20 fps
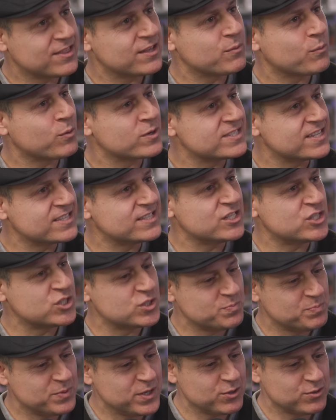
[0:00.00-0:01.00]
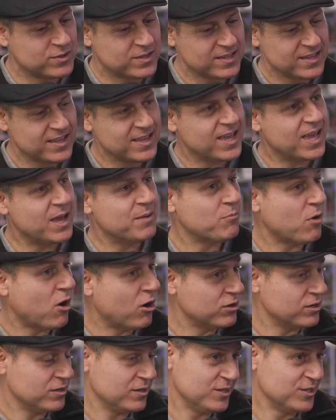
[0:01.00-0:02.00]
there was a dispute
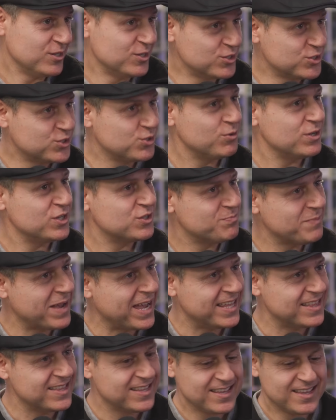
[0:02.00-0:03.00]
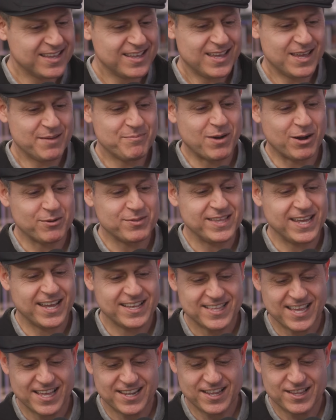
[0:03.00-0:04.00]
among Jewish men about the
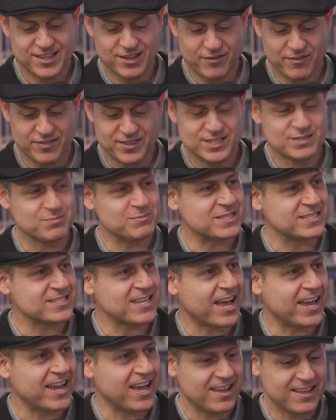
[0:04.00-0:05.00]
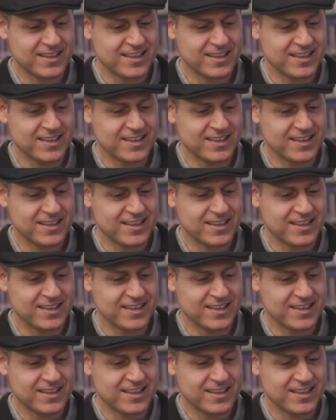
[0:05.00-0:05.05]
identity of this Messiah.